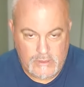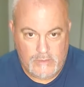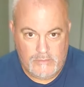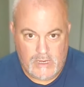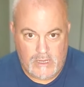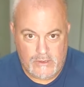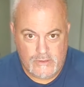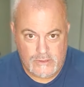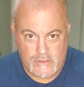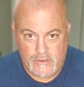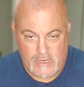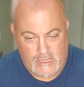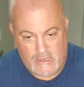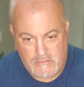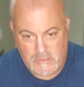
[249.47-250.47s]
Mono is
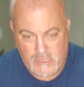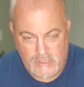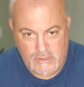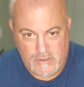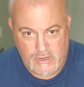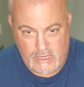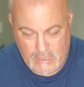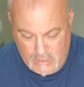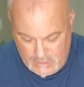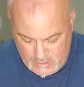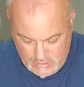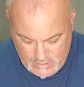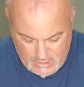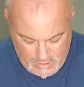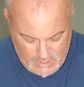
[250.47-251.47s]
it is a great line.
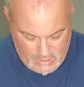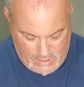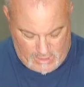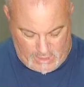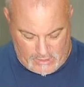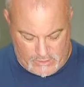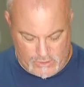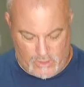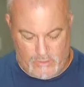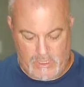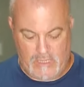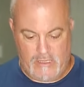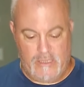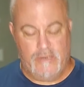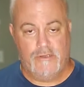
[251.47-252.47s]
I use all my
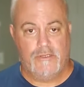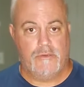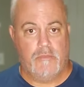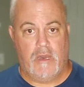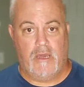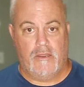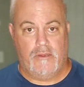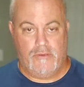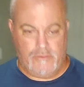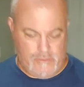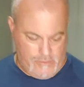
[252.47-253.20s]
leaders are mono.